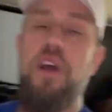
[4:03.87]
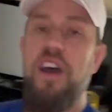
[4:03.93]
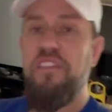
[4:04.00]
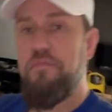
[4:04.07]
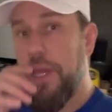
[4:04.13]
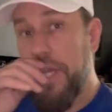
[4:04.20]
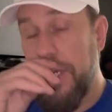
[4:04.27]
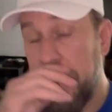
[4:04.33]

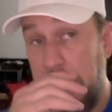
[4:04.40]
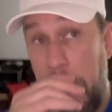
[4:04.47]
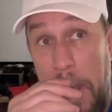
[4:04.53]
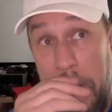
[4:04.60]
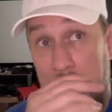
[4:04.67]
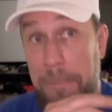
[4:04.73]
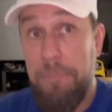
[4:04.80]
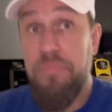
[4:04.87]
off because
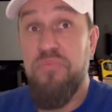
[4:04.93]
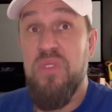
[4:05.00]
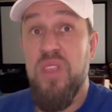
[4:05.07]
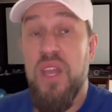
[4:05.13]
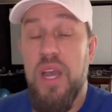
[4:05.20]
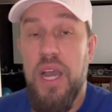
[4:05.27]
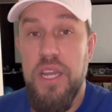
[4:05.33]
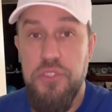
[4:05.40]

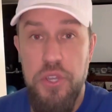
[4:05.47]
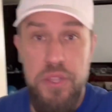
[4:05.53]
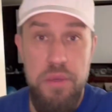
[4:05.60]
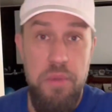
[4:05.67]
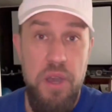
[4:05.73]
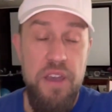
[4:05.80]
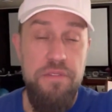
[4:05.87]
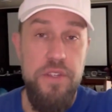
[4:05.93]
I took
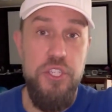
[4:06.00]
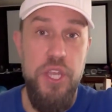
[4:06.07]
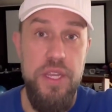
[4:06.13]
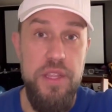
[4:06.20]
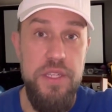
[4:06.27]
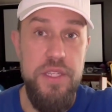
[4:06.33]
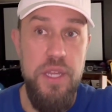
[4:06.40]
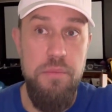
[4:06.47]
them off and
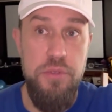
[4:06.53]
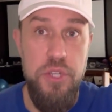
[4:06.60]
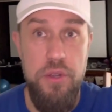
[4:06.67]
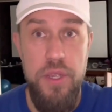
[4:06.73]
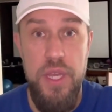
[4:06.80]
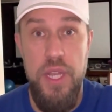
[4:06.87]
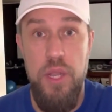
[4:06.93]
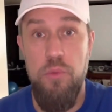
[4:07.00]
checked the temperature
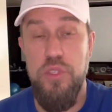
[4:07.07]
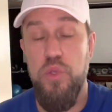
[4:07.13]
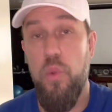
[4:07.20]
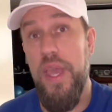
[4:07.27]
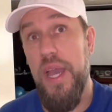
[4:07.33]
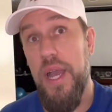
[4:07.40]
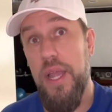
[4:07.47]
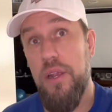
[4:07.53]
and it was
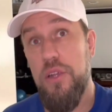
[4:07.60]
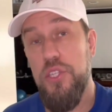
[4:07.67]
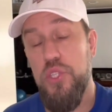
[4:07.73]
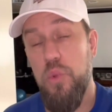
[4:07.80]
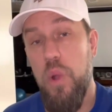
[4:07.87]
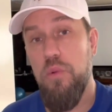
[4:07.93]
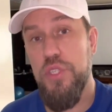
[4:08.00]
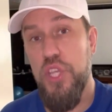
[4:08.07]
way higher. So
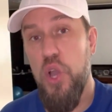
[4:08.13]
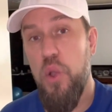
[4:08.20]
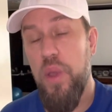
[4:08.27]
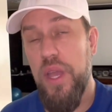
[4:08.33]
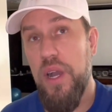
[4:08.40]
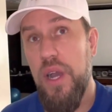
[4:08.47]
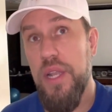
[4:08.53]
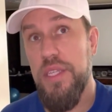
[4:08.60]
what was
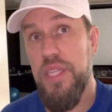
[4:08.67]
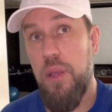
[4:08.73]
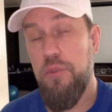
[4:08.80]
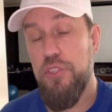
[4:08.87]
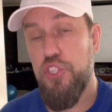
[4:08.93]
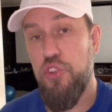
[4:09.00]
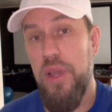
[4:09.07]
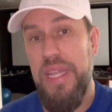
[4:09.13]
going on is I
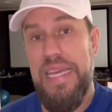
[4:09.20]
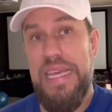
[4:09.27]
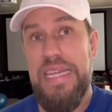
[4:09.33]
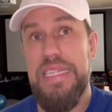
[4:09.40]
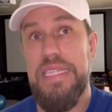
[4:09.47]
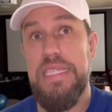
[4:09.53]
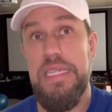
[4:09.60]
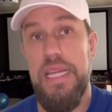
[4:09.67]
was trying to
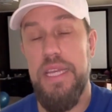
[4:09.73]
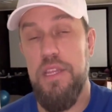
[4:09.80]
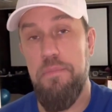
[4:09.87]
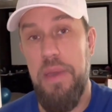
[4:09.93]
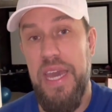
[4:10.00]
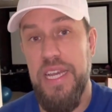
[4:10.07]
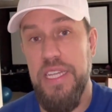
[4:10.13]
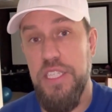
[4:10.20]
insulate the
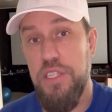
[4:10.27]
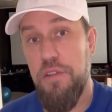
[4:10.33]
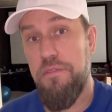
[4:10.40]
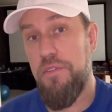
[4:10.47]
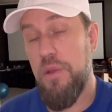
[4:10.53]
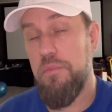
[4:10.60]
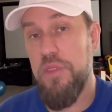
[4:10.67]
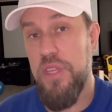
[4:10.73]
PEX
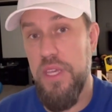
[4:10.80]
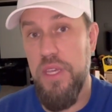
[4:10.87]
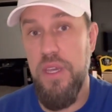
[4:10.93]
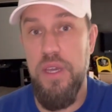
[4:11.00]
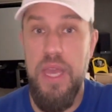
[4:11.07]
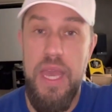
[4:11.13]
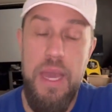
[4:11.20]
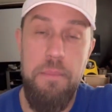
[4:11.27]
from the
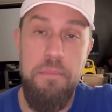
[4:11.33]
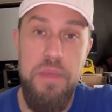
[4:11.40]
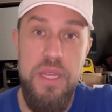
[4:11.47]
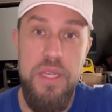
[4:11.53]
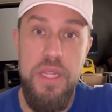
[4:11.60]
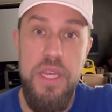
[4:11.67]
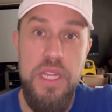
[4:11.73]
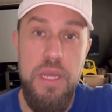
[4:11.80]

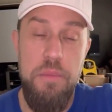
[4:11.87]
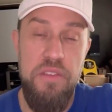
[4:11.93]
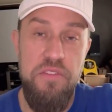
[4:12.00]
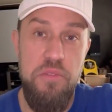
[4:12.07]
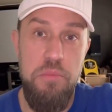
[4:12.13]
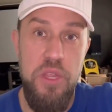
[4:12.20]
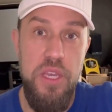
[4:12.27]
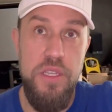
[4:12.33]
ambient heat coming
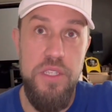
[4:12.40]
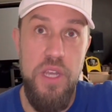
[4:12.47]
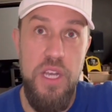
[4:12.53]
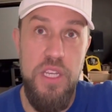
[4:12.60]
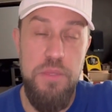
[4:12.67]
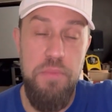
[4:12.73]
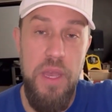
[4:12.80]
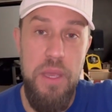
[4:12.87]
from the
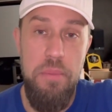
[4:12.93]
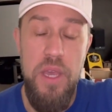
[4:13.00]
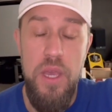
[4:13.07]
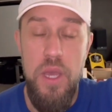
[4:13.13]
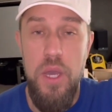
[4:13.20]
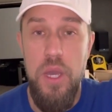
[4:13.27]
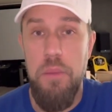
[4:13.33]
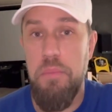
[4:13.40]
exhaust pipe.
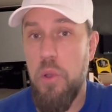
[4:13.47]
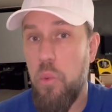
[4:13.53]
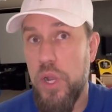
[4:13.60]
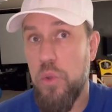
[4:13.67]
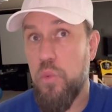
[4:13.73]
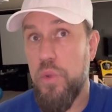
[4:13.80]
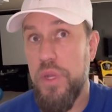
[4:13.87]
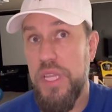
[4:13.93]
But what
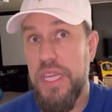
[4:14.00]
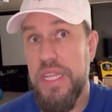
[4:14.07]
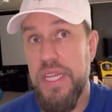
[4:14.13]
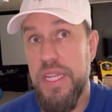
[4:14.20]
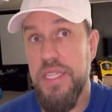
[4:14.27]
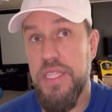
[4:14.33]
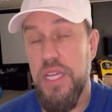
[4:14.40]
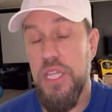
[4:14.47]
it really
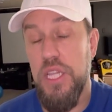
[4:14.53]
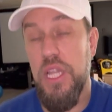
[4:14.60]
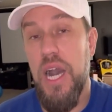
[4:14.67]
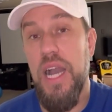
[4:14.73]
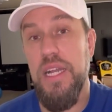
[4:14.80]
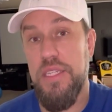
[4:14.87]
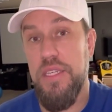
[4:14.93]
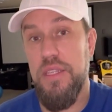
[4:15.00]
did is it
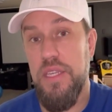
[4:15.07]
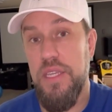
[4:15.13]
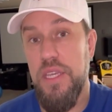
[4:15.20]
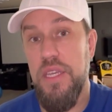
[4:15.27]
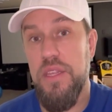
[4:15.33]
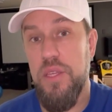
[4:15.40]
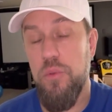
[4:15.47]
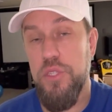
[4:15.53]
locked in the
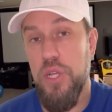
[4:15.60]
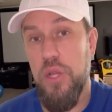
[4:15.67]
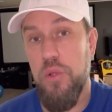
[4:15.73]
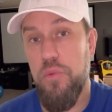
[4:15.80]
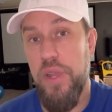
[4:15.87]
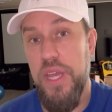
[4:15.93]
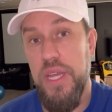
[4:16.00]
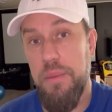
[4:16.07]
heat that was
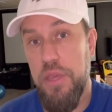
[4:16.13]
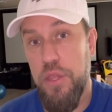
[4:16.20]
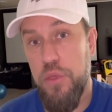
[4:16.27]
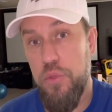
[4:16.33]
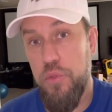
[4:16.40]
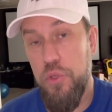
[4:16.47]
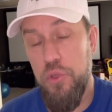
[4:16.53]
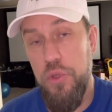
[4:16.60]
already coming
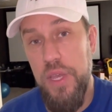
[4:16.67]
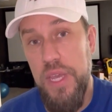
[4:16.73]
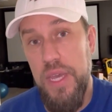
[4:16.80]
through.